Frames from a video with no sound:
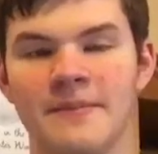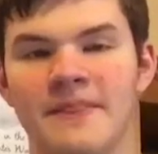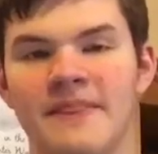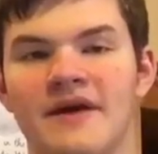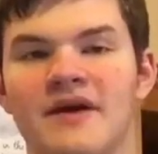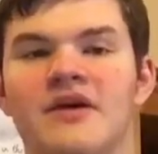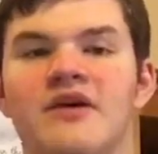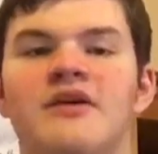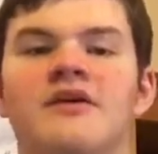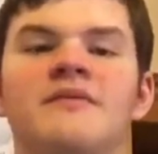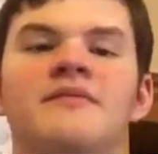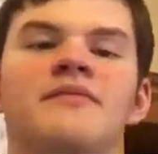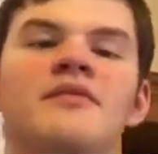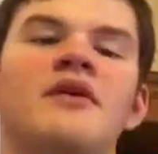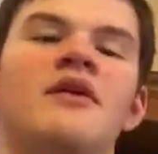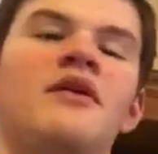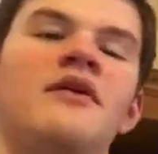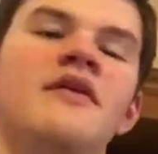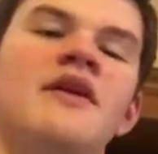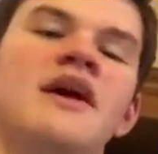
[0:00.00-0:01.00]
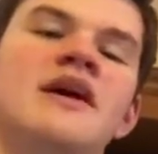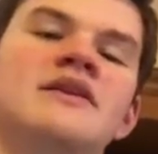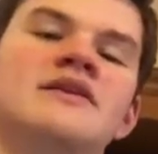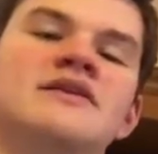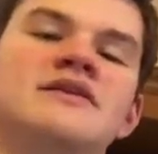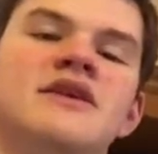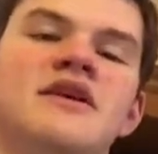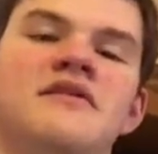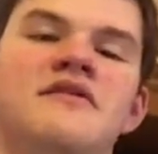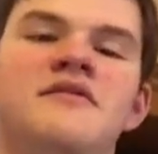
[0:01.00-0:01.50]
They're all that
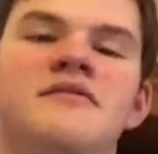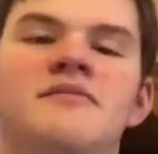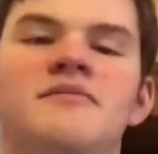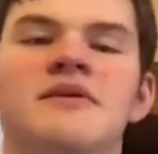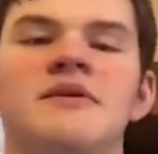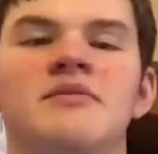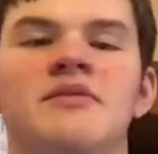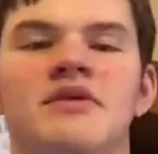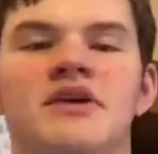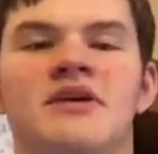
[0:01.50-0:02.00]
stuff people